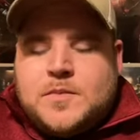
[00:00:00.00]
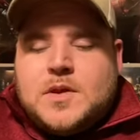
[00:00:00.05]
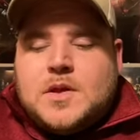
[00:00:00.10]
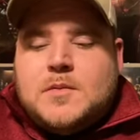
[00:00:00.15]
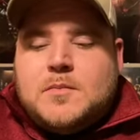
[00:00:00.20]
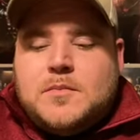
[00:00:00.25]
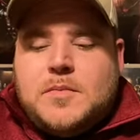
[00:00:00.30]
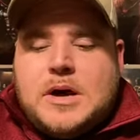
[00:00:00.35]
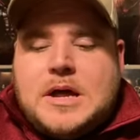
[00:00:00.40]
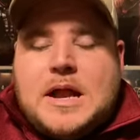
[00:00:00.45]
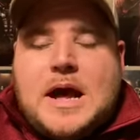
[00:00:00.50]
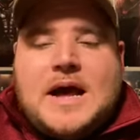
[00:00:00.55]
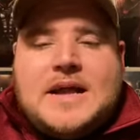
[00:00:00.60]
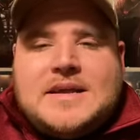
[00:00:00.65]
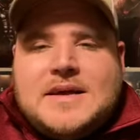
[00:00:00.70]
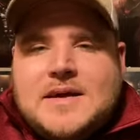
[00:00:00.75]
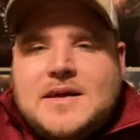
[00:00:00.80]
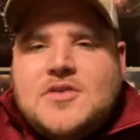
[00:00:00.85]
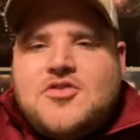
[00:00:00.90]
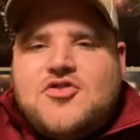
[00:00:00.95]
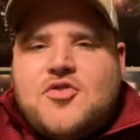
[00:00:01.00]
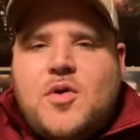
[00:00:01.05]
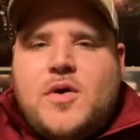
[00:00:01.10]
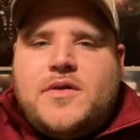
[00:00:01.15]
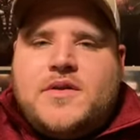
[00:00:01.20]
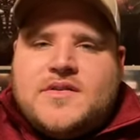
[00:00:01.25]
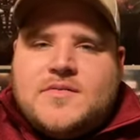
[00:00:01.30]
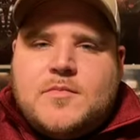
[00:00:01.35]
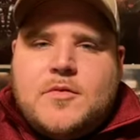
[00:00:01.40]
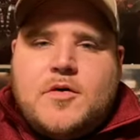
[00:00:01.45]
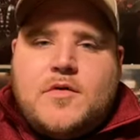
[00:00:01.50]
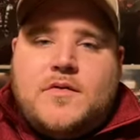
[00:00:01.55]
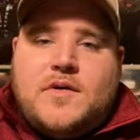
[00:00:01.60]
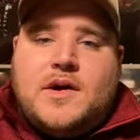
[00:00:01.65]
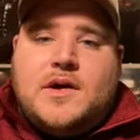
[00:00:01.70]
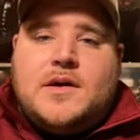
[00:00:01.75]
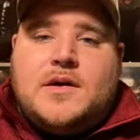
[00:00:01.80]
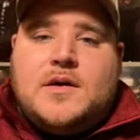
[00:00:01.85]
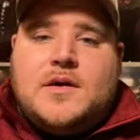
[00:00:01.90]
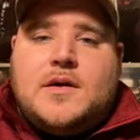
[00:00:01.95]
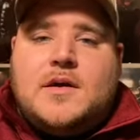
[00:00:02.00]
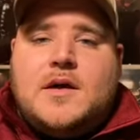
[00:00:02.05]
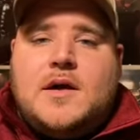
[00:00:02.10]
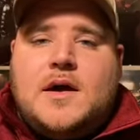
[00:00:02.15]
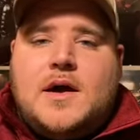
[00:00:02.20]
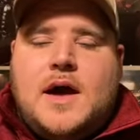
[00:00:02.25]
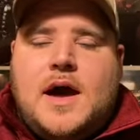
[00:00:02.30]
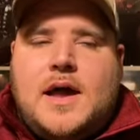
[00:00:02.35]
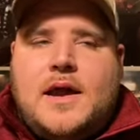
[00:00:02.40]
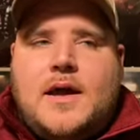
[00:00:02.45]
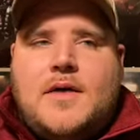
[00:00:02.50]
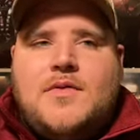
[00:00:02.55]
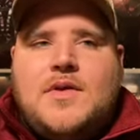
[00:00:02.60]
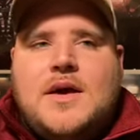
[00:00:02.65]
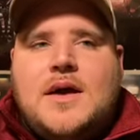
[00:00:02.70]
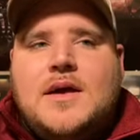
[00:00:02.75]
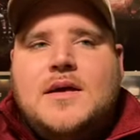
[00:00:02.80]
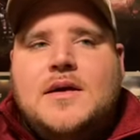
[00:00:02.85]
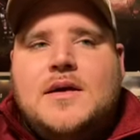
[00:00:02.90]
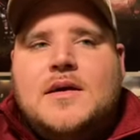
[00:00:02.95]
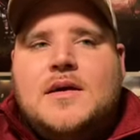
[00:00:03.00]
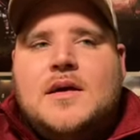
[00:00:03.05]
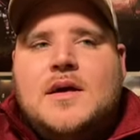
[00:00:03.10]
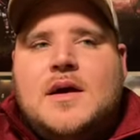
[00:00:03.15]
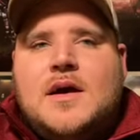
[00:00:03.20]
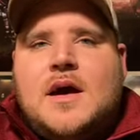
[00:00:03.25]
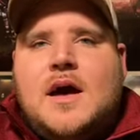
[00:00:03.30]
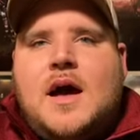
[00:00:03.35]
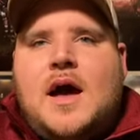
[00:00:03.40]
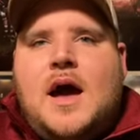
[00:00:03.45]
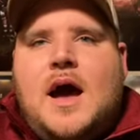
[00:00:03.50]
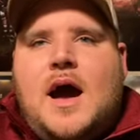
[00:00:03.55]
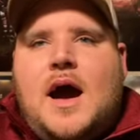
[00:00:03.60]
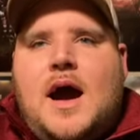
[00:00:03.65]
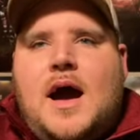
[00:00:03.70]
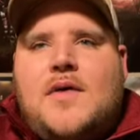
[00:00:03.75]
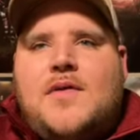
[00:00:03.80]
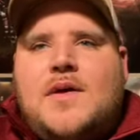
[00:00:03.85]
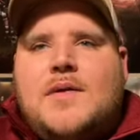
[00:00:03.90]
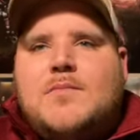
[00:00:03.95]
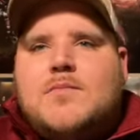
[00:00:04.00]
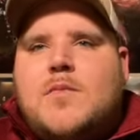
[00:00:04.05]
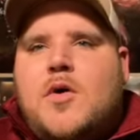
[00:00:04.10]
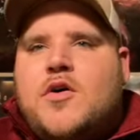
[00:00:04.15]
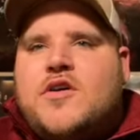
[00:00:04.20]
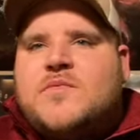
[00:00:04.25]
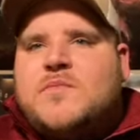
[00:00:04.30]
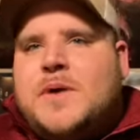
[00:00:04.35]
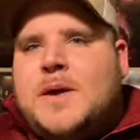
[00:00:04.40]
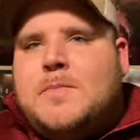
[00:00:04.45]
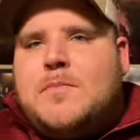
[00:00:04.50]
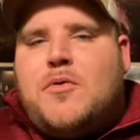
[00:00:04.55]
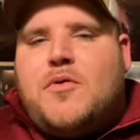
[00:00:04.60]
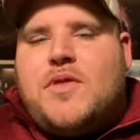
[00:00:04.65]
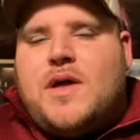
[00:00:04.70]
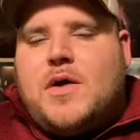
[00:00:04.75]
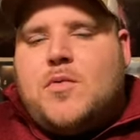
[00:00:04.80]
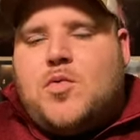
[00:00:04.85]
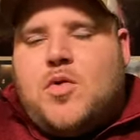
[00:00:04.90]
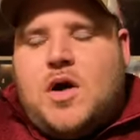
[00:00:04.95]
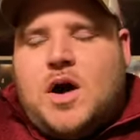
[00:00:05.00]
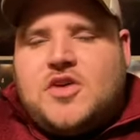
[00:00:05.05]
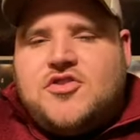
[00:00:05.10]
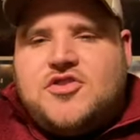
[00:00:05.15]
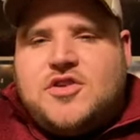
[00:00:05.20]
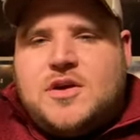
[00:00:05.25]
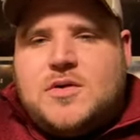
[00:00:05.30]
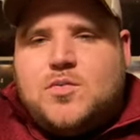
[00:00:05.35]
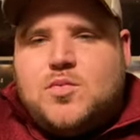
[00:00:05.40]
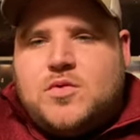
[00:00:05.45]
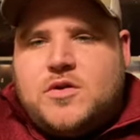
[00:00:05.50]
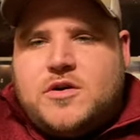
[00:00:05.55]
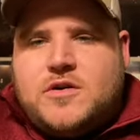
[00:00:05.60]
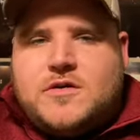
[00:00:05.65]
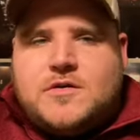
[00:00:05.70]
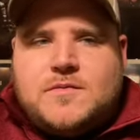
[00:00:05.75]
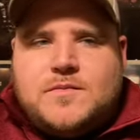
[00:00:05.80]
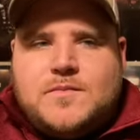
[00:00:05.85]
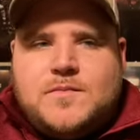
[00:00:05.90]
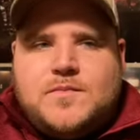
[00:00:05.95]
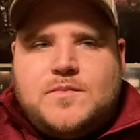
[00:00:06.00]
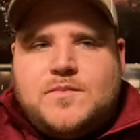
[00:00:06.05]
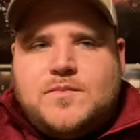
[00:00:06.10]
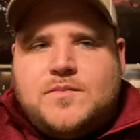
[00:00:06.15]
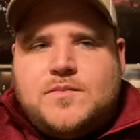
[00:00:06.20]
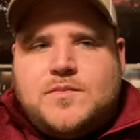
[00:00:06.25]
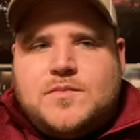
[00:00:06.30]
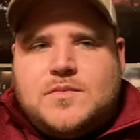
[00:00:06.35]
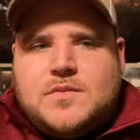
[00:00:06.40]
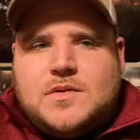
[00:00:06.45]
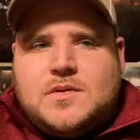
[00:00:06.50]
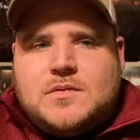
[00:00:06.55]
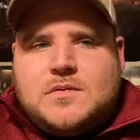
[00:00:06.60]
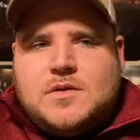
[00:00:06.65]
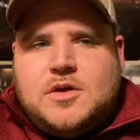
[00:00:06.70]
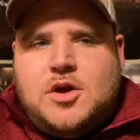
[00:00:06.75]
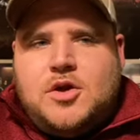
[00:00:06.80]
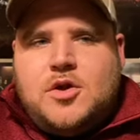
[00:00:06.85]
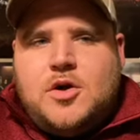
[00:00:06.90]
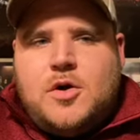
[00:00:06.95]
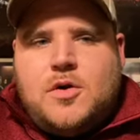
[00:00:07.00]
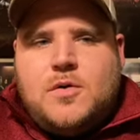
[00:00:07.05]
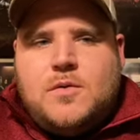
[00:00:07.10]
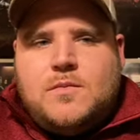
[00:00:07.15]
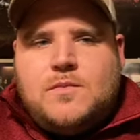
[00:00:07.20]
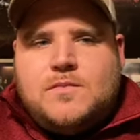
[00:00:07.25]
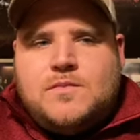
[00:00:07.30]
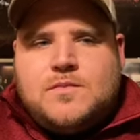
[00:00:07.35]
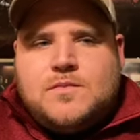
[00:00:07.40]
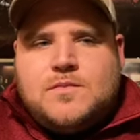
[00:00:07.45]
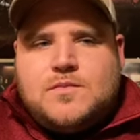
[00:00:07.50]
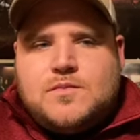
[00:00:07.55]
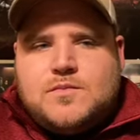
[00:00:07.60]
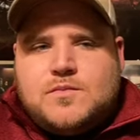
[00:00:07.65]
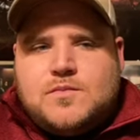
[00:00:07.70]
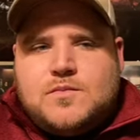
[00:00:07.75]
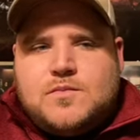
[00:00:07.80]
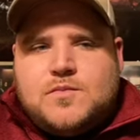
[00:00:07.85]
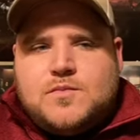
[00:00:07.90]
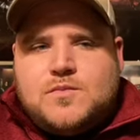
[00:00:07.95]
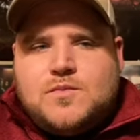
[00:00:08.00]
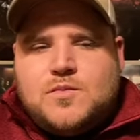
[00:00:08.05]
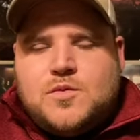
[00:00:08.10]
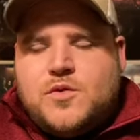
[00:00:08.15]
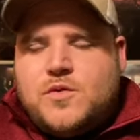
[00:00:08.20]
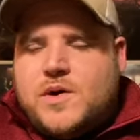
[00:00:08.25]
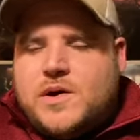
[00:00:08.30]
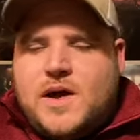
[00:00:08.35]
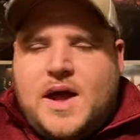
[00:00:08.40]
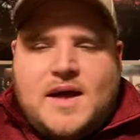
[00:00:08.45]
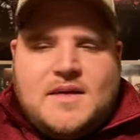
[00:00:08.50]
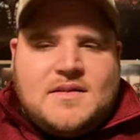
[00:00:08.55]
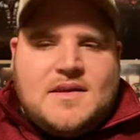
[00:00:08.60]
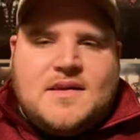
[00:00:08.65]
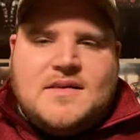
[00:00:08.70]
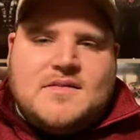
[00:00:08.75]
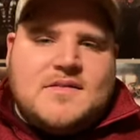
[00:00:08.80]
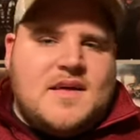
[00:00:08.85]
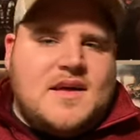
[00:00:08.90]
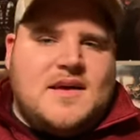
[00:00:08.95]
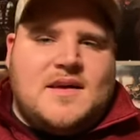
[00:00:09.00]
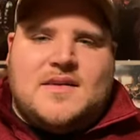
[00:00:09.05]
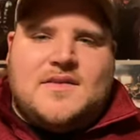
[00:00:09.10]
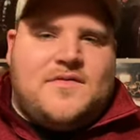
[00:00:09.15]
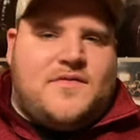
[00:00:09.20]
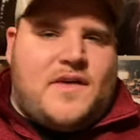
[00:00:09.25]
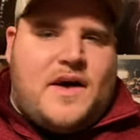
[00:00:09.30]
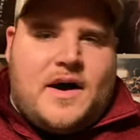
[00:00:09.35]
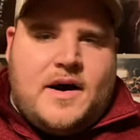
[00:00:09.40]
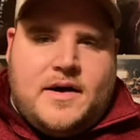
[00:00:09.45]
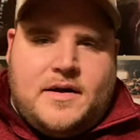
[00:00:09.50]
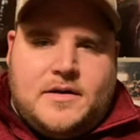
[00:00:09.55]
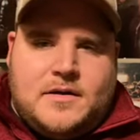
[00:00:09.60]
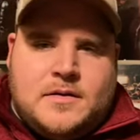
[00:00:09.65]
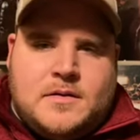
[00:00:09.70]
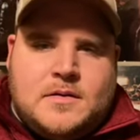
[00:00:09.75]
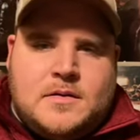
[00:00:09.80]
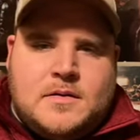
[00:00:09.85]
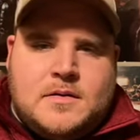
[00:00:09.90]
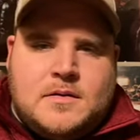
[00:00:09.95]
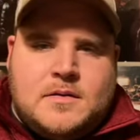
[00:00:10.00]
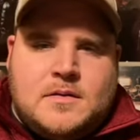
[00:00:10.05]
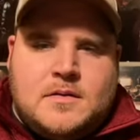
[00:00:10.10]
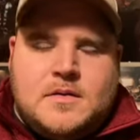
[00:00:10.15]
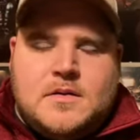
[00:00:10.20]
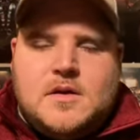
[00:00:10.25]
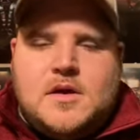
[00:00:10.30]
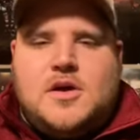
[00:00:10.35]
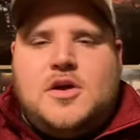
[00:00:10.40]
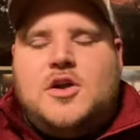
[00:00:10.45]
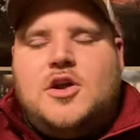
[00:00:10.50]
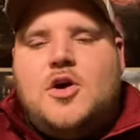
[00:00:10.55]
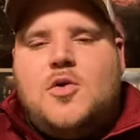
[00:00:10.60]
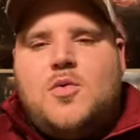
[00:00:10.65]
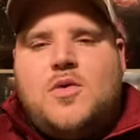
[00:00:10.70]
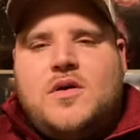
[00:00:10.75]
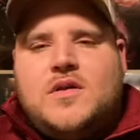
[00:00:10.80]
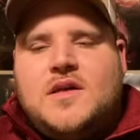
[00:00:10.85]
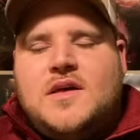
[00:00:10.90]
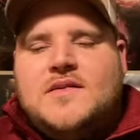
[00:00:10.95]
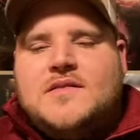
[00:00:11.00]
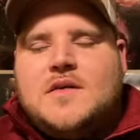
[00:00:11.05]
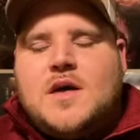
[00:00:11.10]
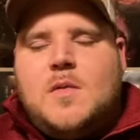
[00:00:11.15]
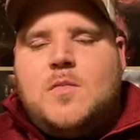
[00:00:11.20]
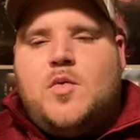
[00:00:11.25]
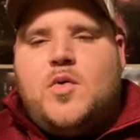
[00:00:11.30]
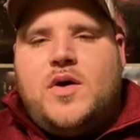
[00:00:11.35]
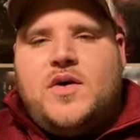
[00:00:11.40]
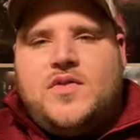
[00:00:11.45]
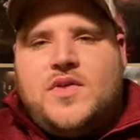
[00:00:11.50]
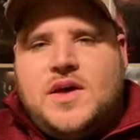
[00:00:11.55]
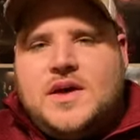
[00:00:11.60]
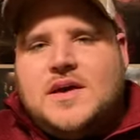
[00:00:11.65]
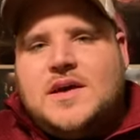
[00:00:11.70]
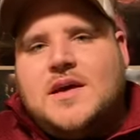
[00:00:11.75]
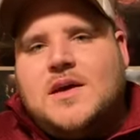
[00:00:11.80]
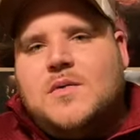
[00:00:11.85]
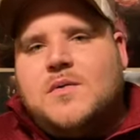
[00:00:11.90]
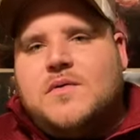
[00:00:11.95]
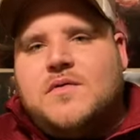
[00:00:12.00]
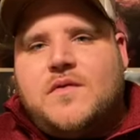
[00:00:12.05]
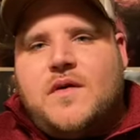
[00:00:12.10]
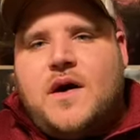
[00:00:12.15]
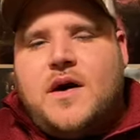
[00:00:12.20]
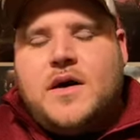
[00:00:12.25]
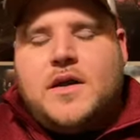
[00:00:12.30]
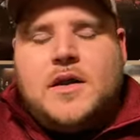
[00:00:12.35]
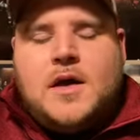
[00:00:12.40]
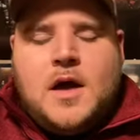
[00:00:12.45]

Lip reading: But I did enjoy this movie. And I think most people that watch it will at least think it's fine. Will at least come away thinking it was fine.